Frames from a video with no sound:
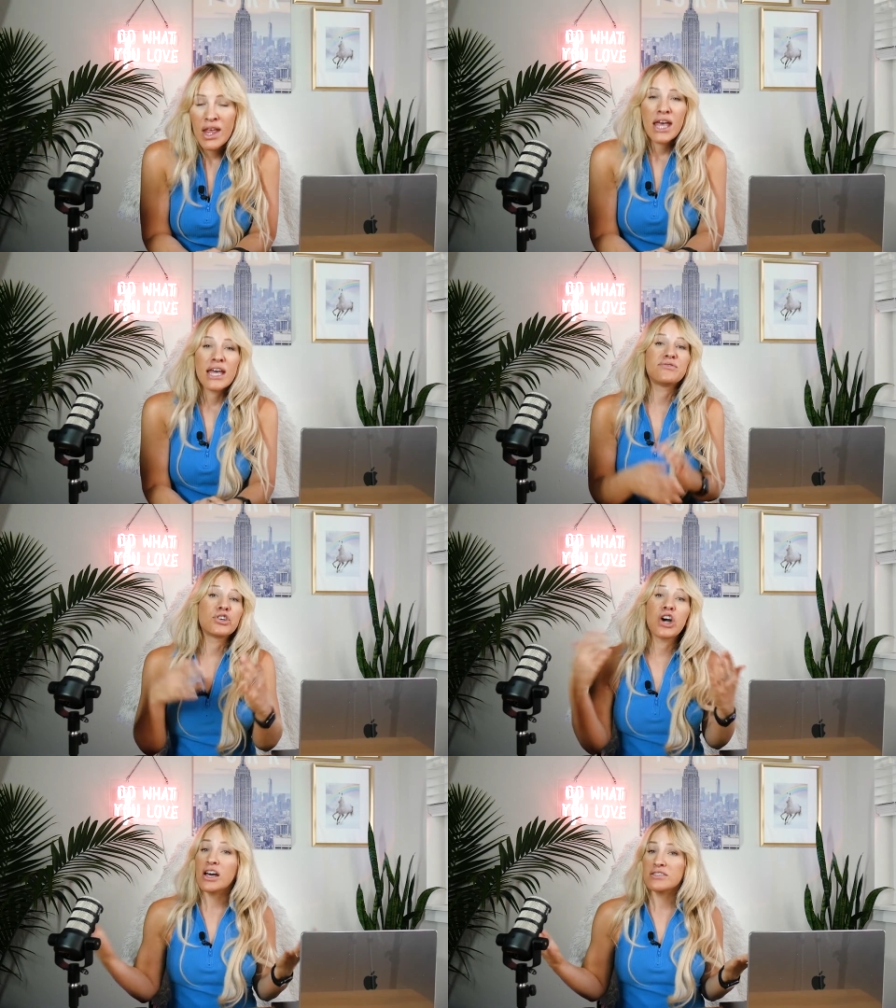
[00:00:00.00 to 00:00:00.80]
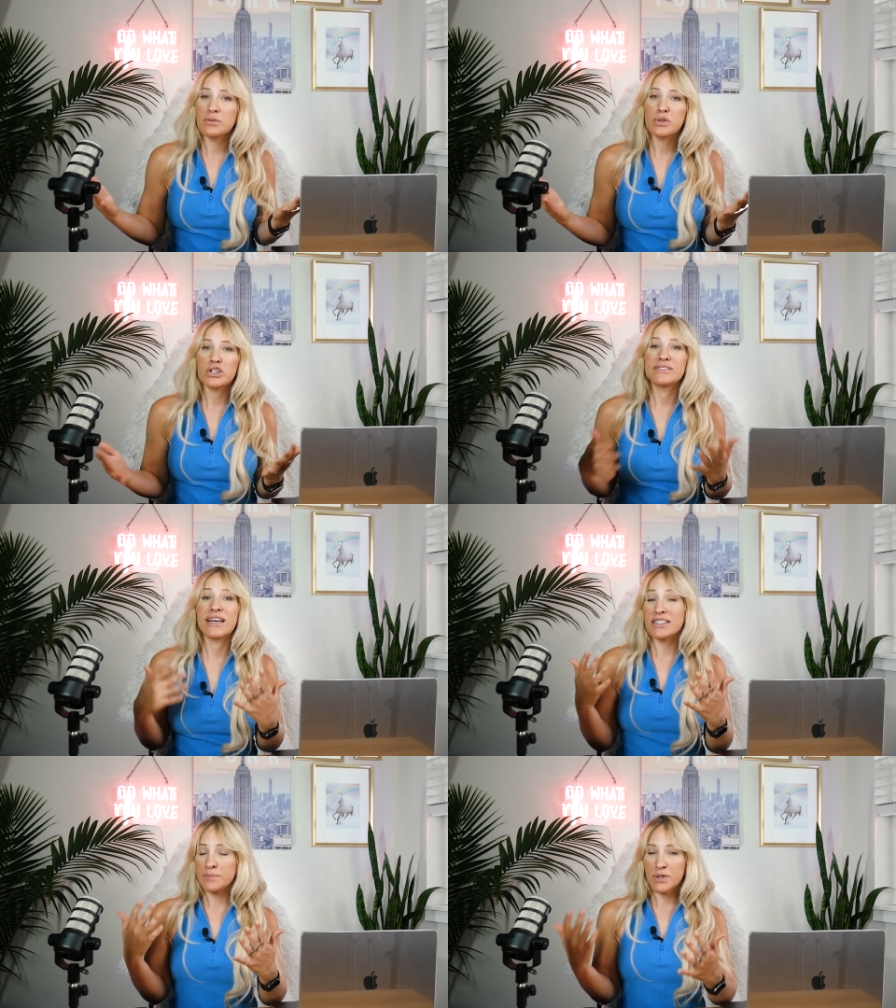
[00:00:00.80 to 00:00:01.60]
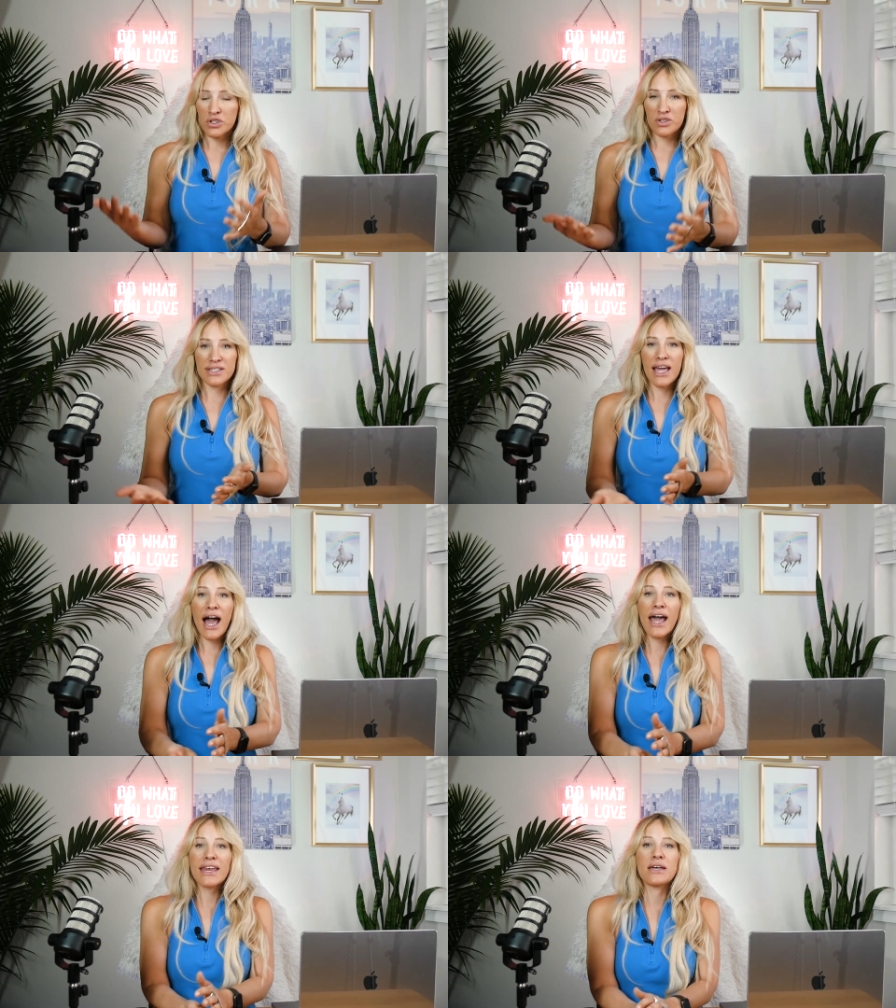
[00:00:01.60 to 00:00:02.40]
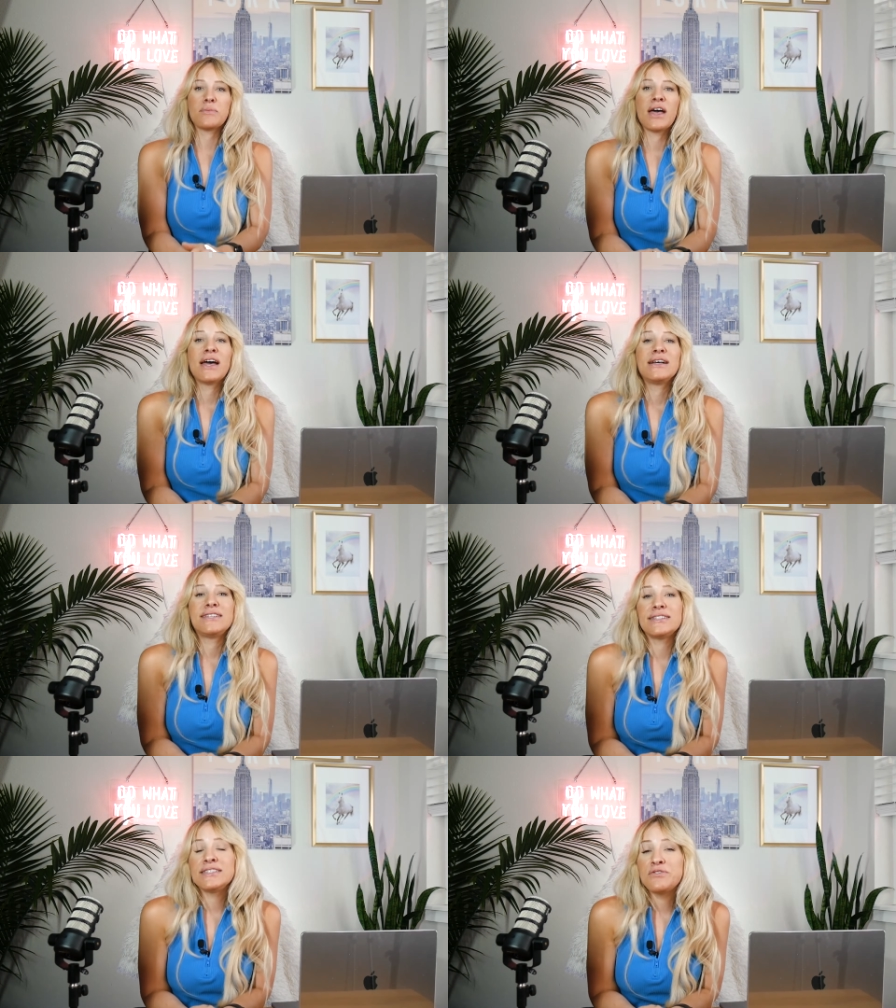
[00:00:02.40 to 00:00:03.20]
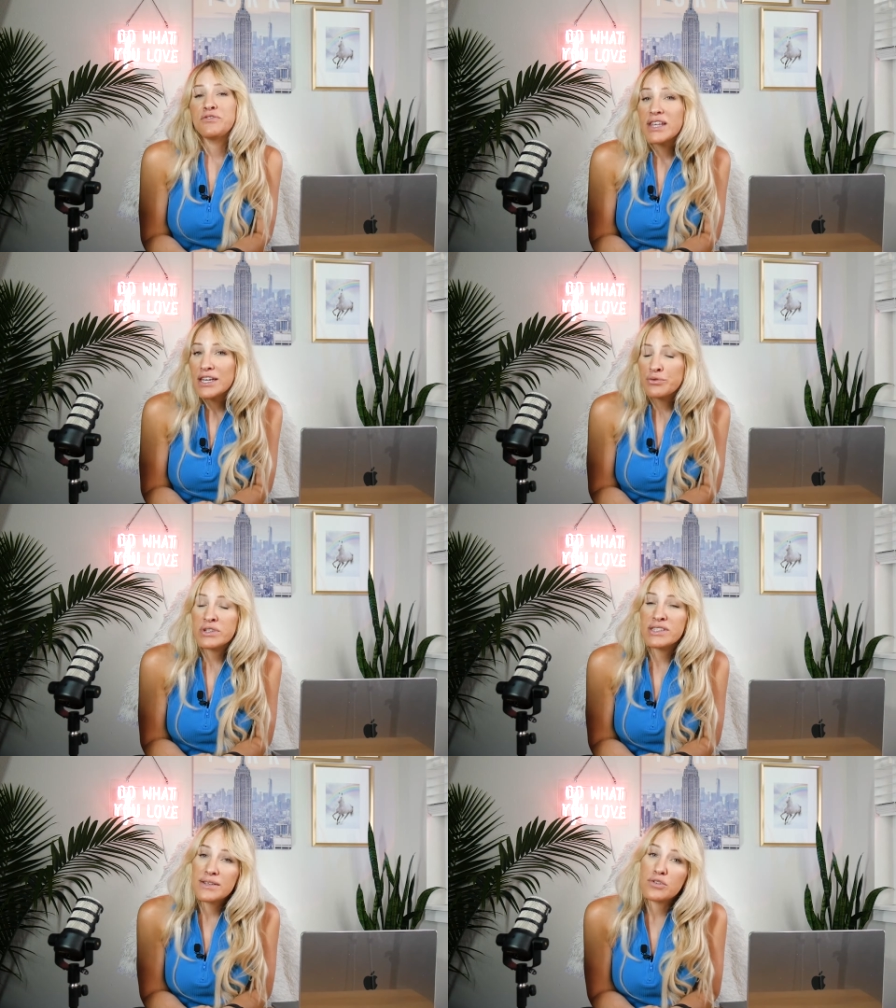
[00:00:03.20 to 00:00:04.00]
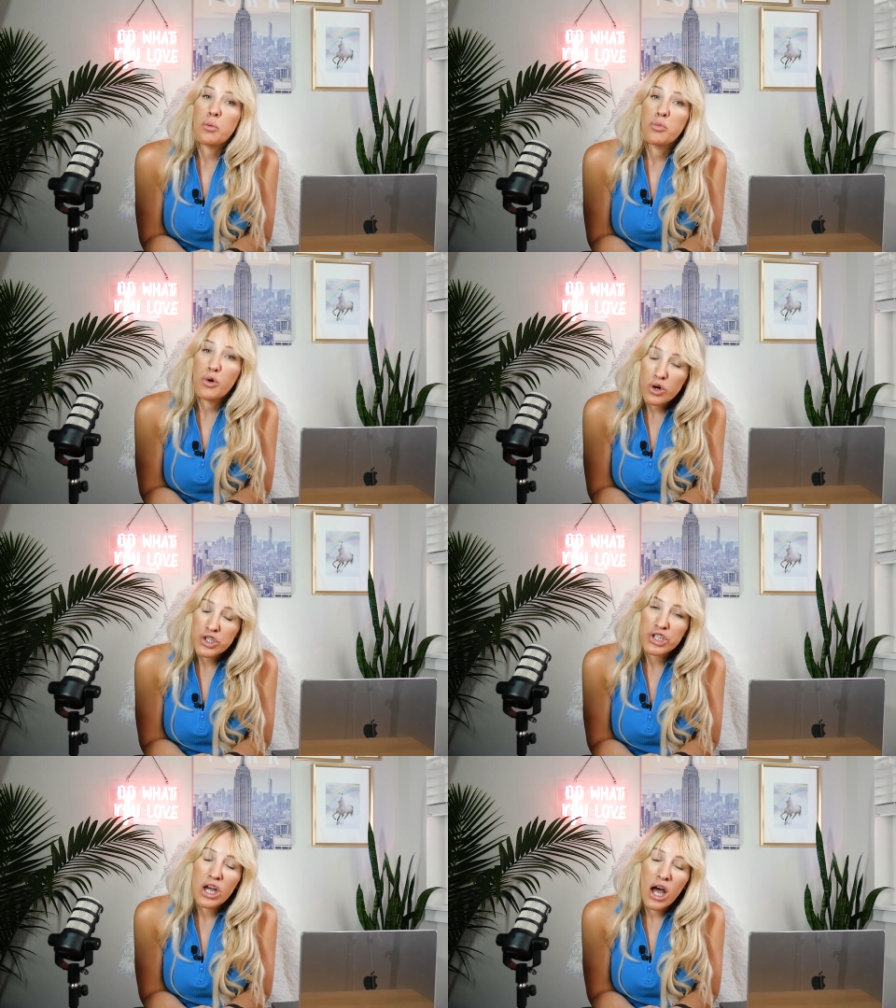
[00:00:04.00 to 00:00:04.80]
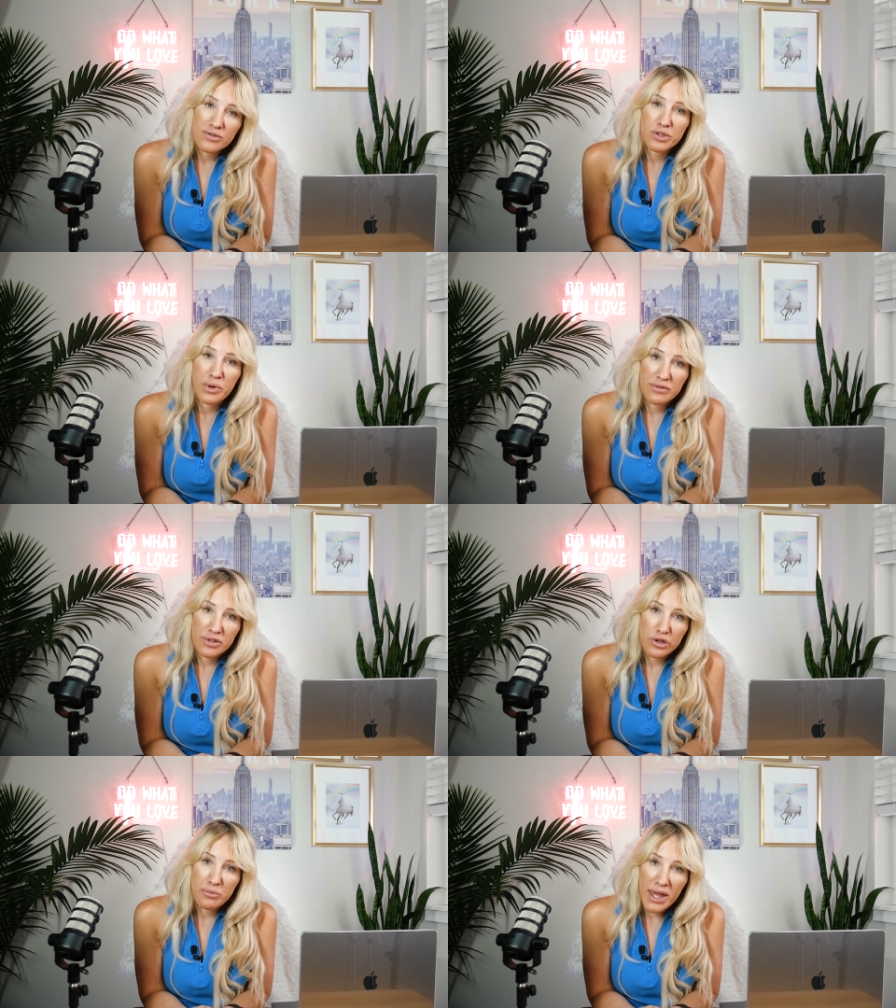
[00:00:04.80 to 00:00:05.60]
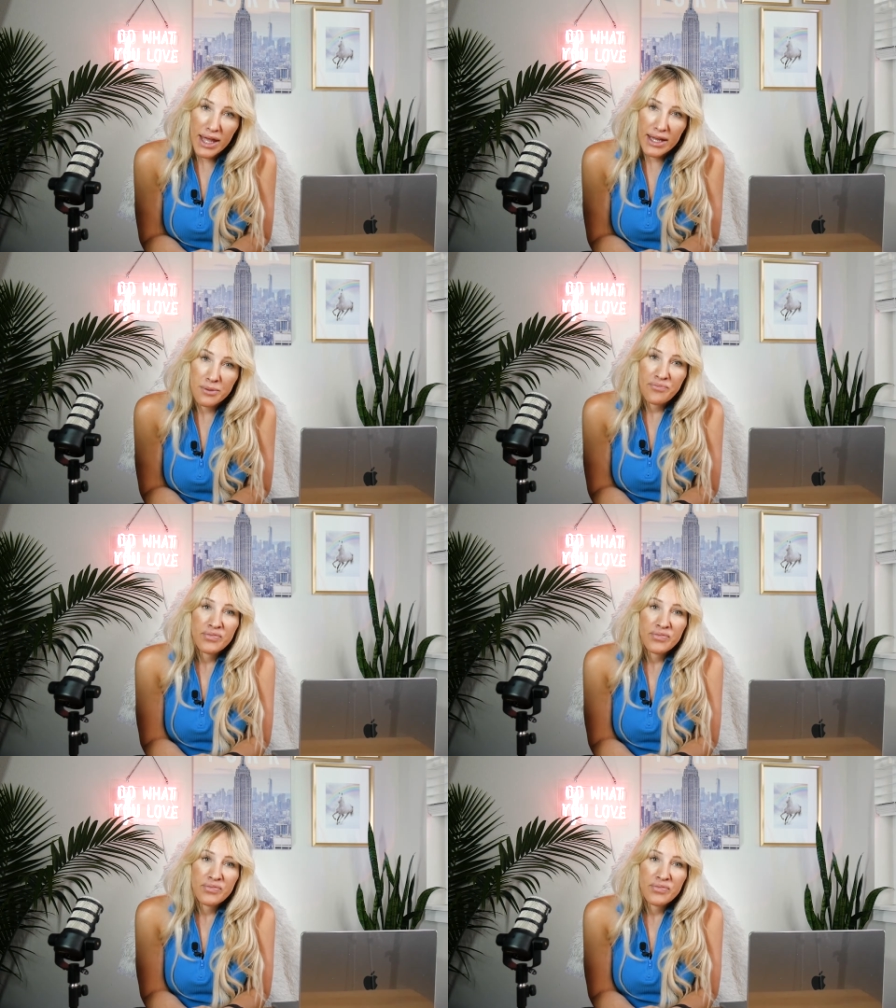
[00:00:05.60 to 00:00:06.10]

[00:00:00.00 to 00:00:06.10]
If the customer does purchase the item, then the affiliate receives a portion of the revenue made.